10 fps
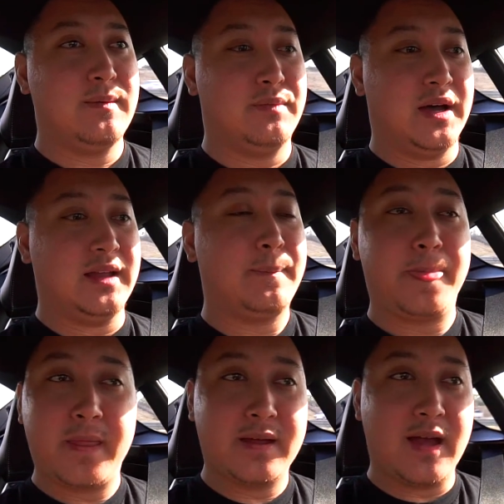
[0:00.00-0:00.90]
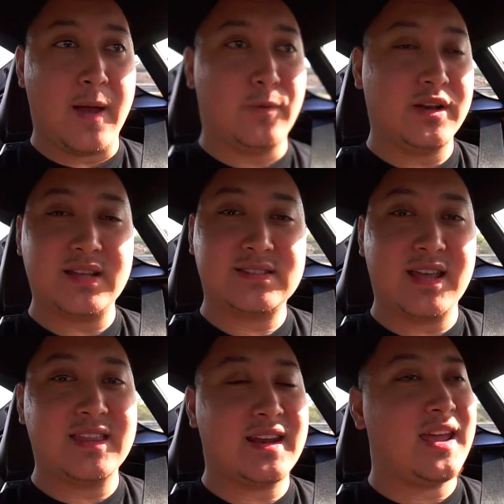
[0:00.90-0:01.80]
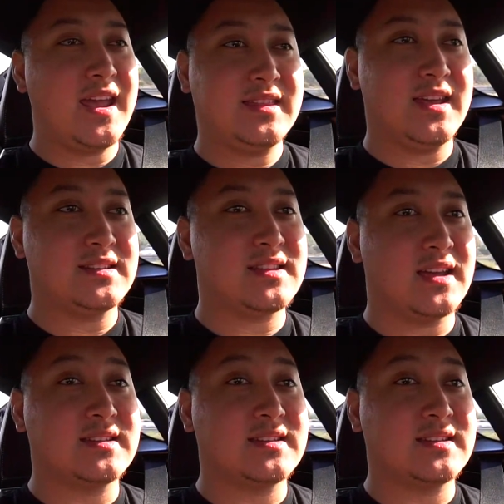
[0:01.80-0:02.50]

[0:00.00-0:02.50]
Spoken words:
But I will not say that I hate the SI,